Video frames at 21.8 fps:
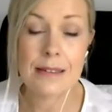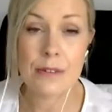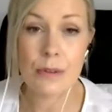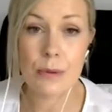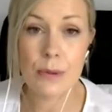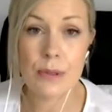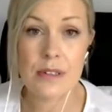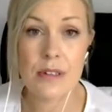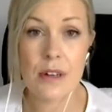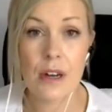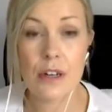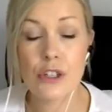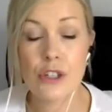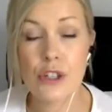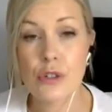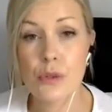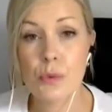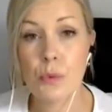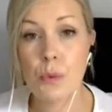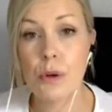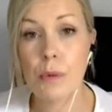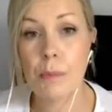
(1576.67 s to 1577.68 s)
So it's not
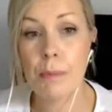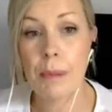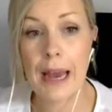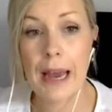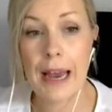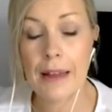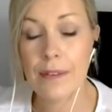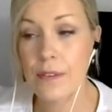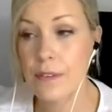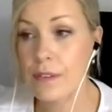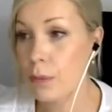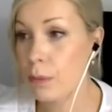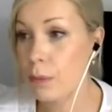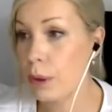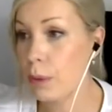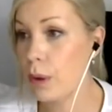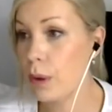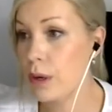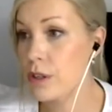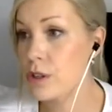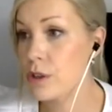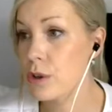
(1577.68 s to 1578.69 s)
just one path that we
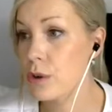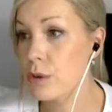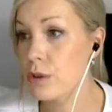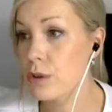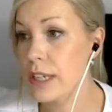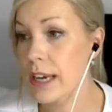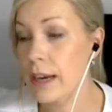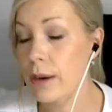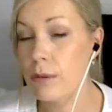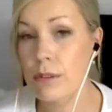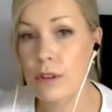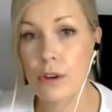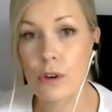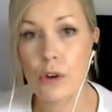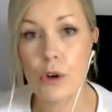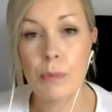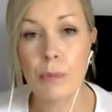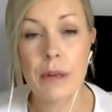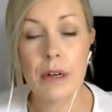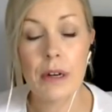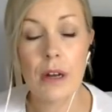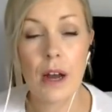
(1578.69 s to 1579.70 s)
want to go down. There
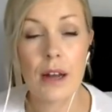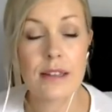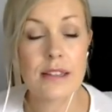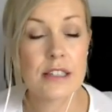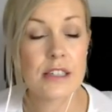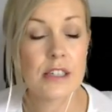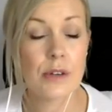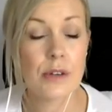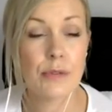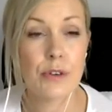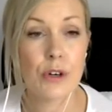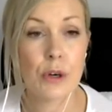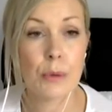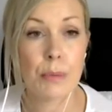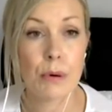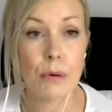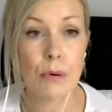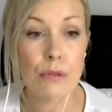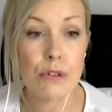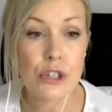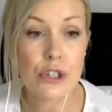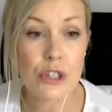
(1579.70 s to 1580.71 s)
could be lots of different
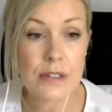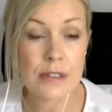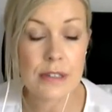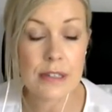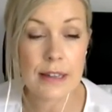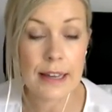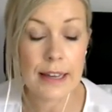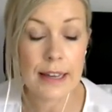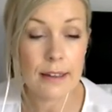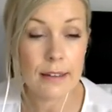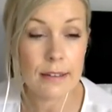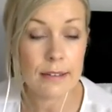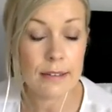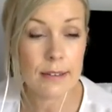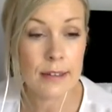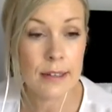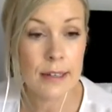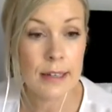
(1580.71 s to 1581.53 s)
approaches to things.